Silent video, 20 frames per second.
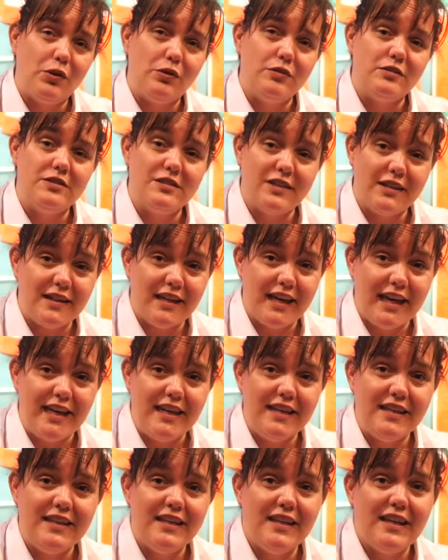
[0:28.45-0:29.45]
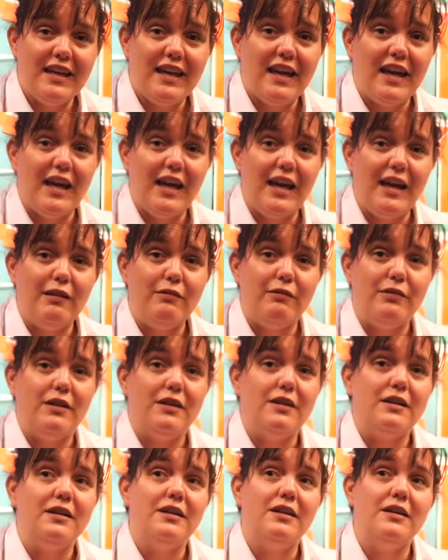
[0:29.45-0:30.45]
on Sunday,
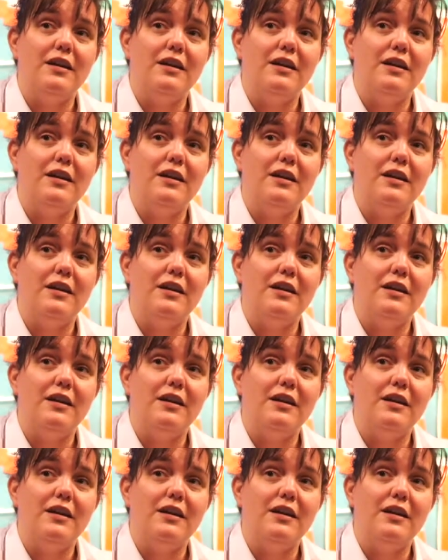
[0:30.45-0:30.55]
Aaron